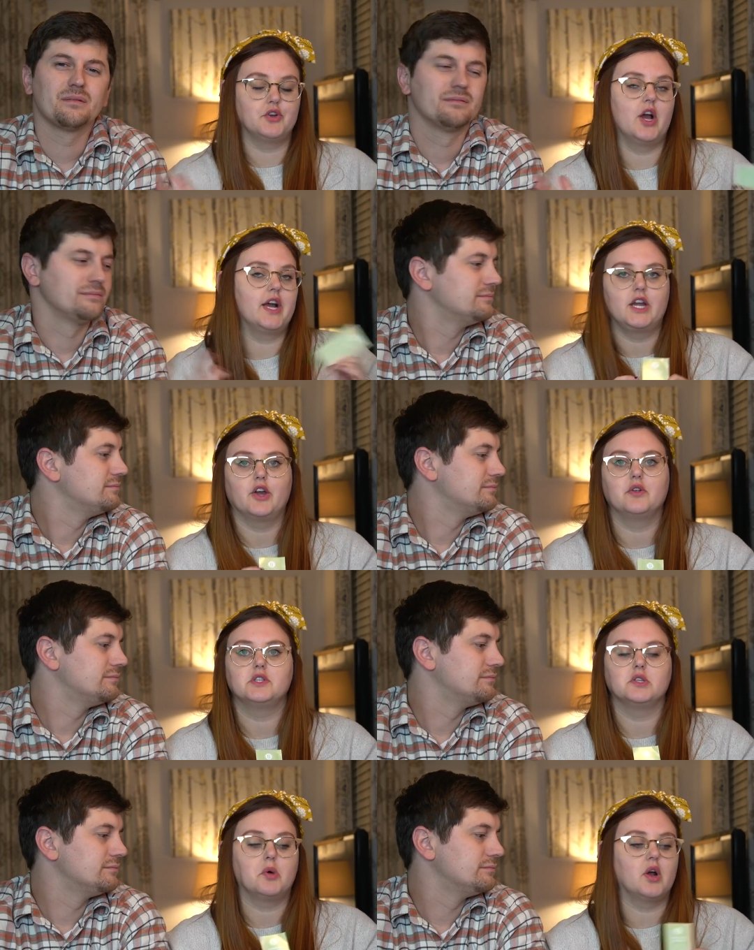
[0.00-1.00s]
Speaker 1: you're not going to go
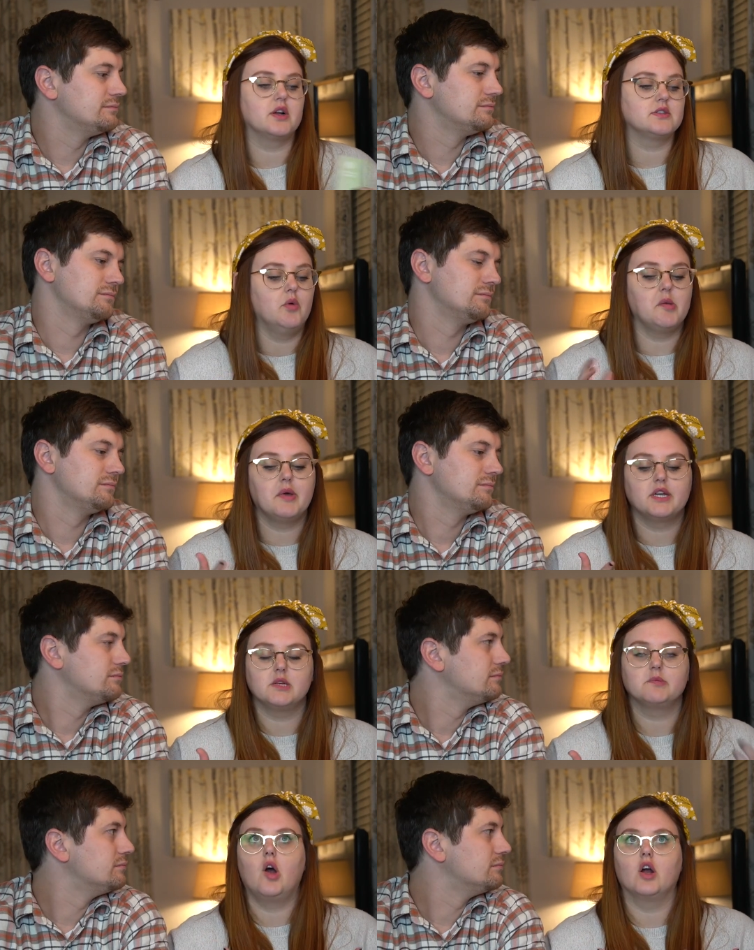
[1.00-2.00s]
into the parks. We picked
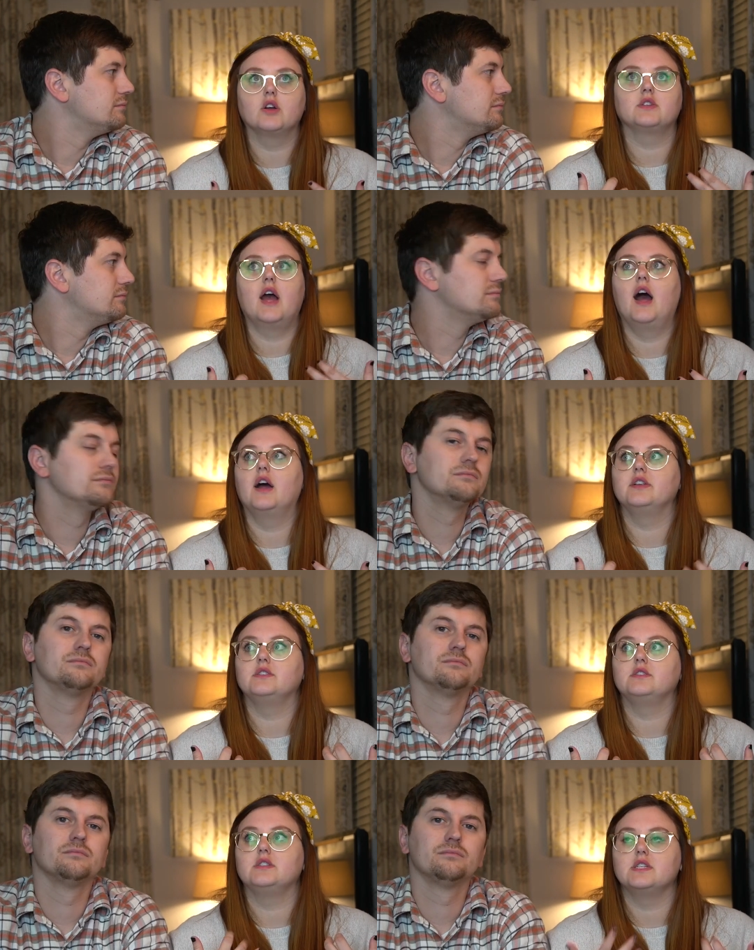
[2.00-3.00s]
up ours at
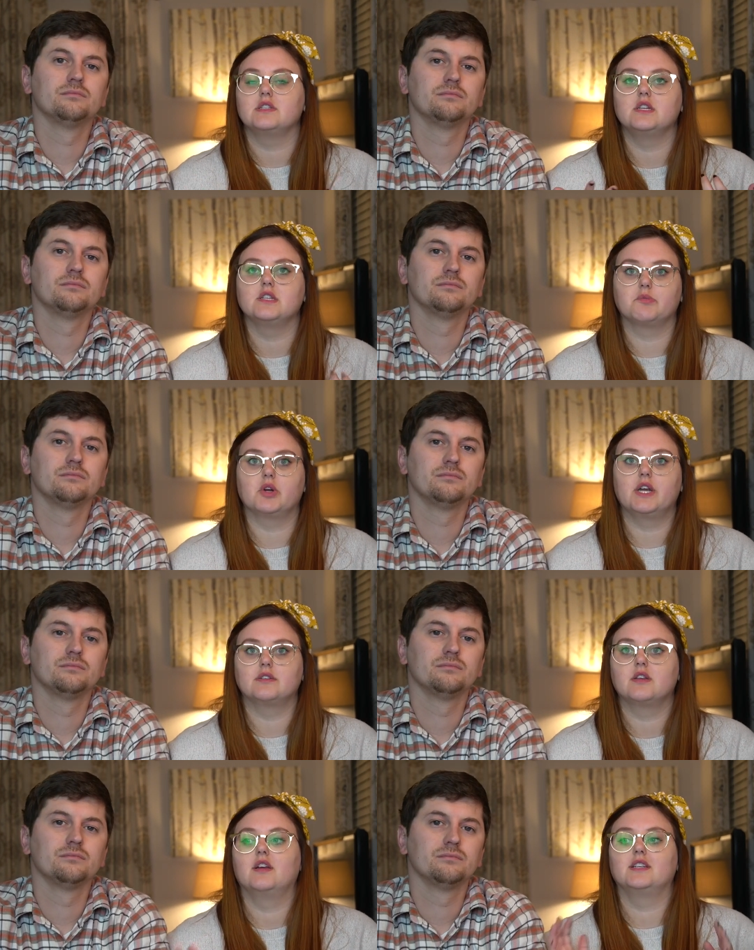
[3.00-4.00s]
Disney
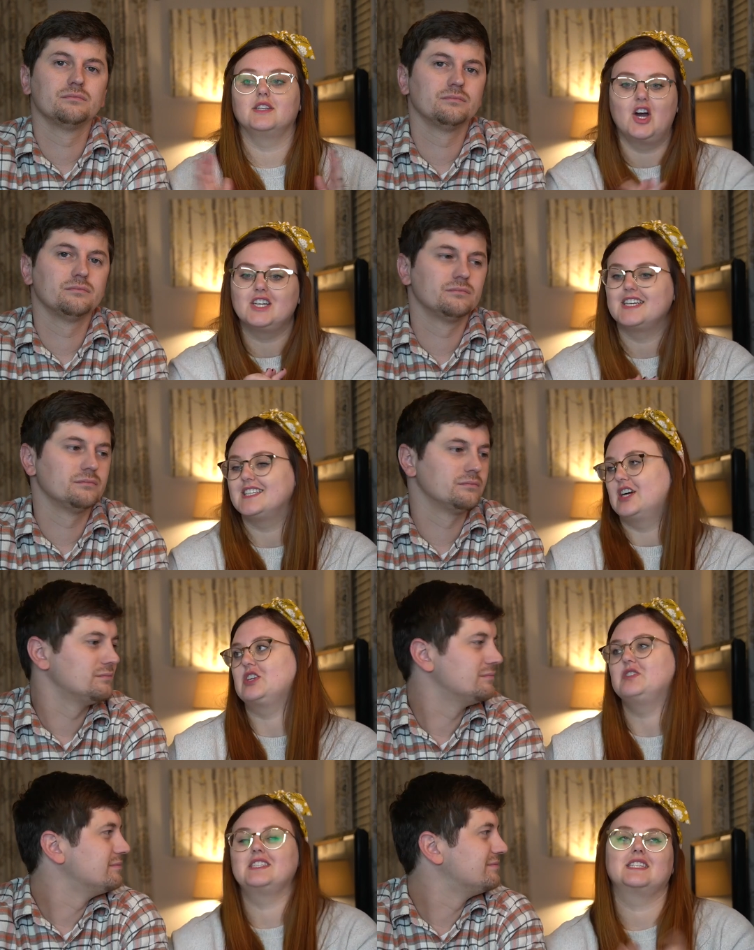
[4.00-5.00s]
Springs. Did not say
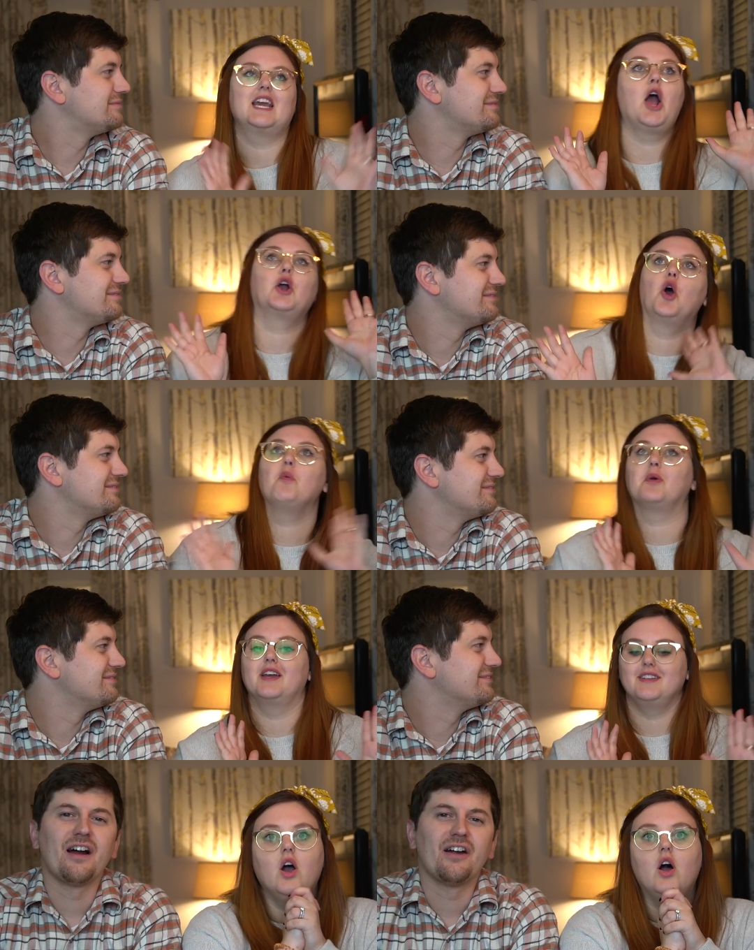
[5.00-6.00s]
downtown Disney. Go
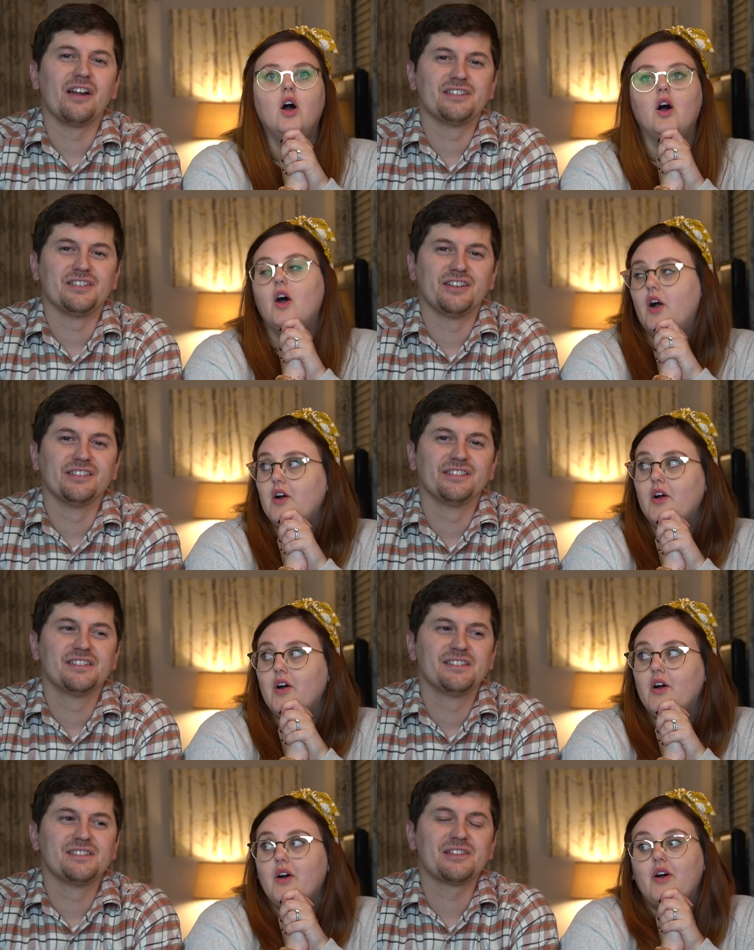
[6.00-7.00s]
Britt.
Speaker 2: All right, y'all.
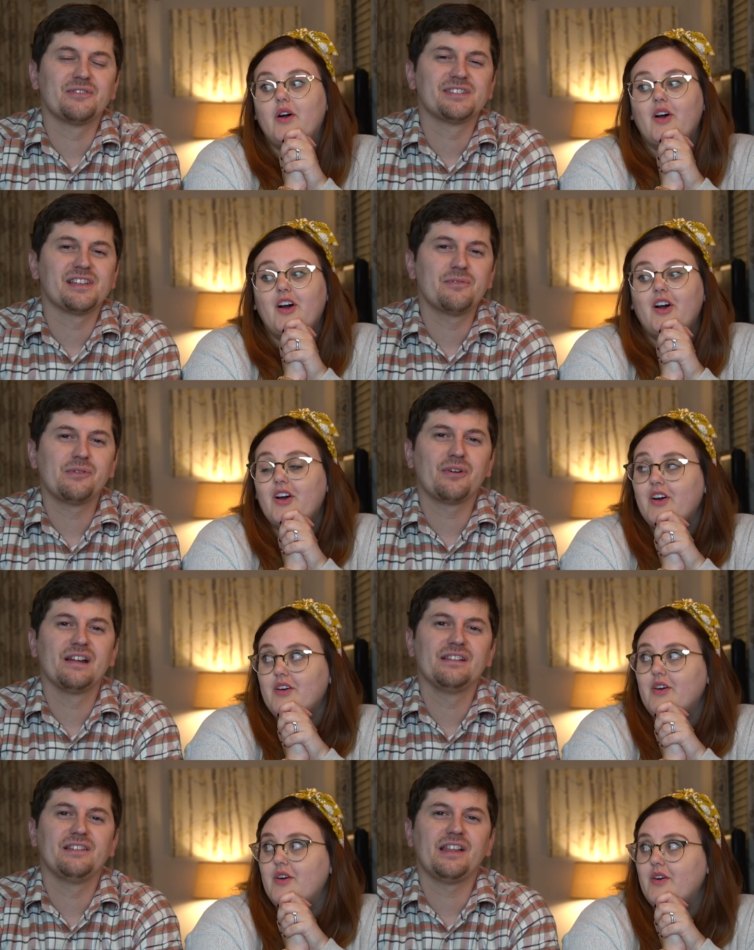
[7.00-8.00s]
So we said we weren't
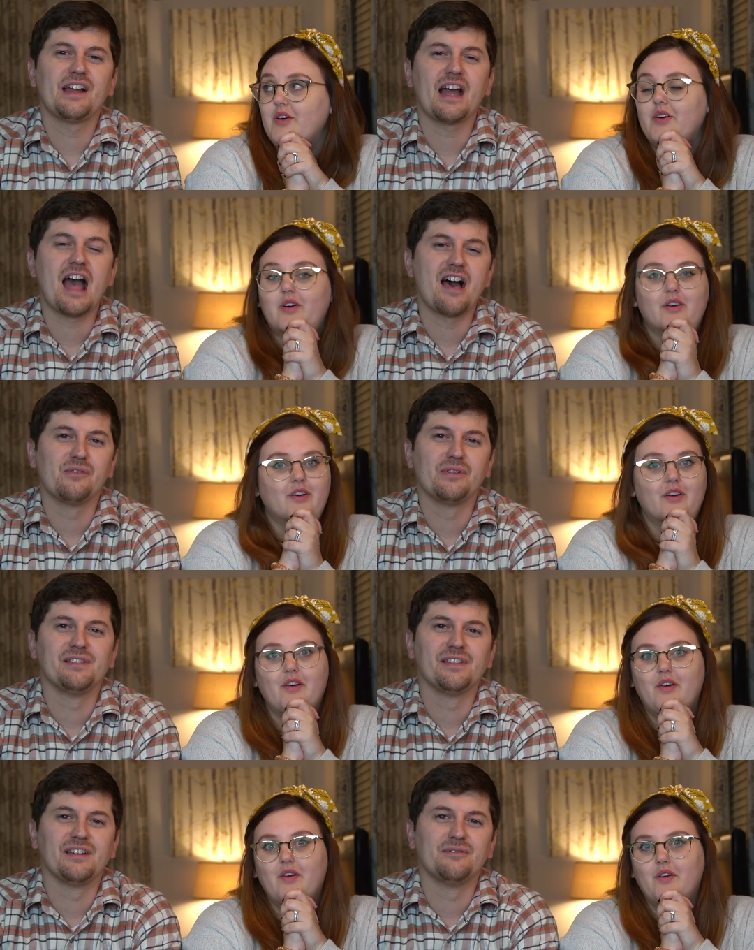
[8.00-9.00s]
in the like
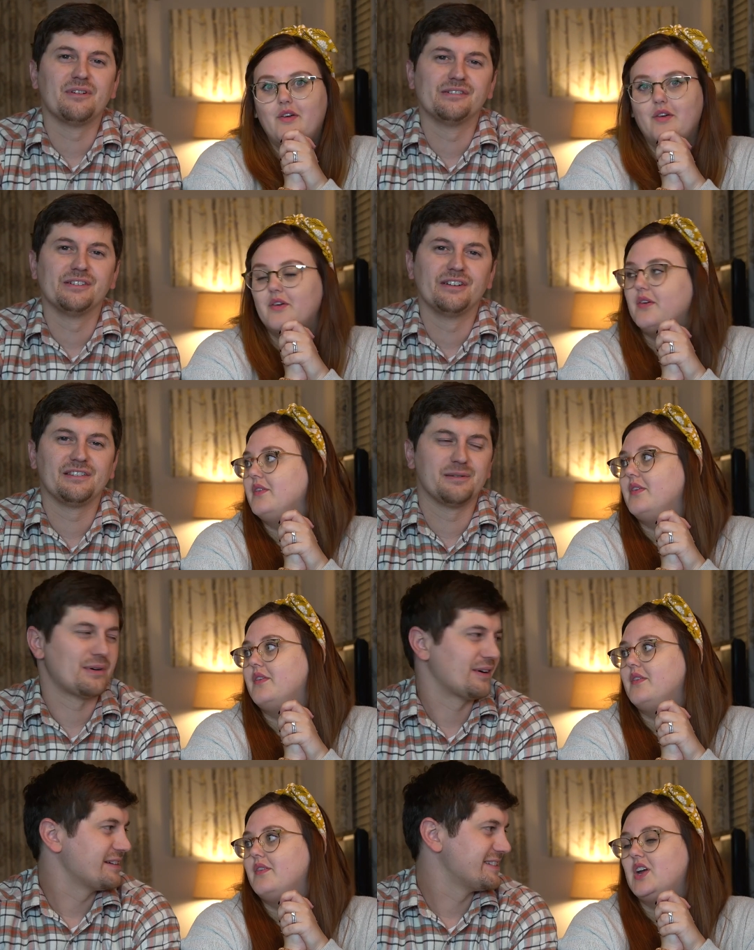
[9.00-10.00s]
Halloween theme while we were at the
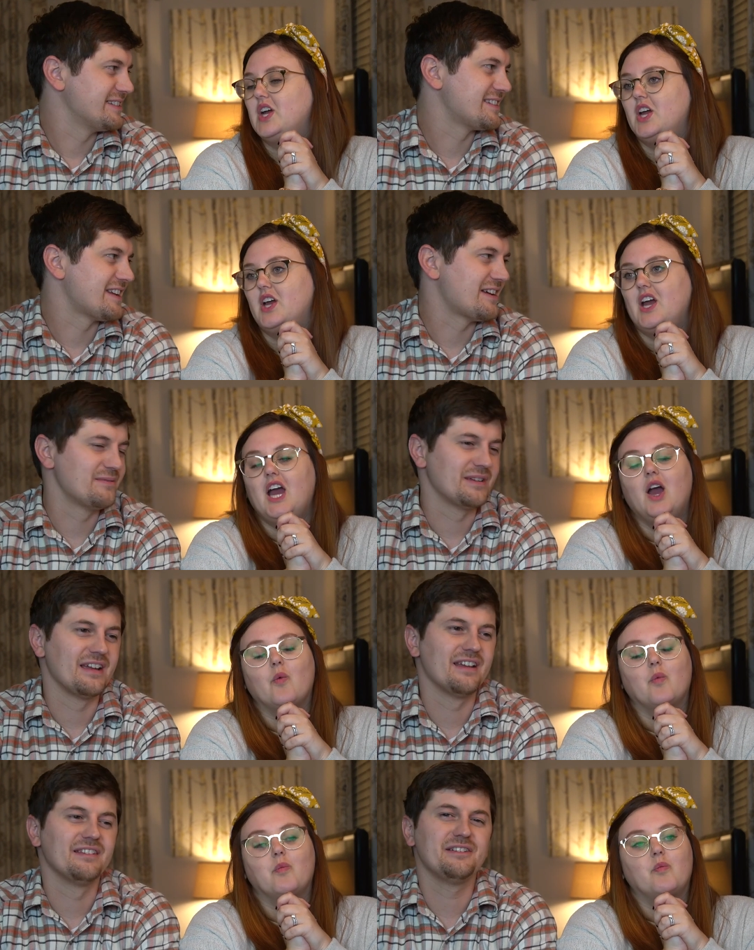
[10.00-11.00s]
parks this time,
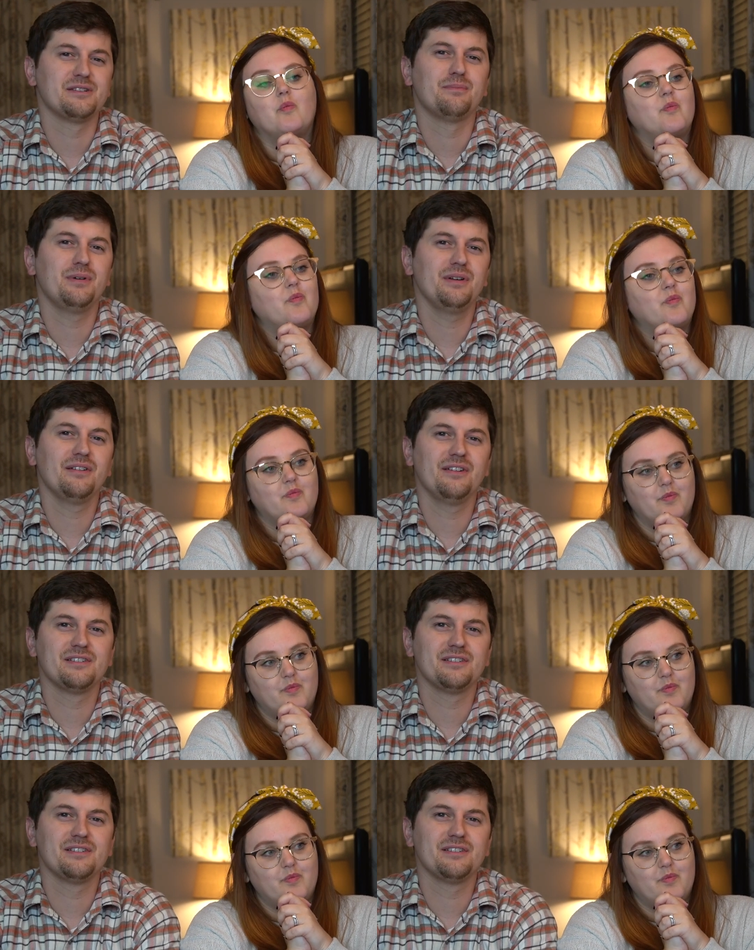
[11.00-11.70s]
and there's a pretty good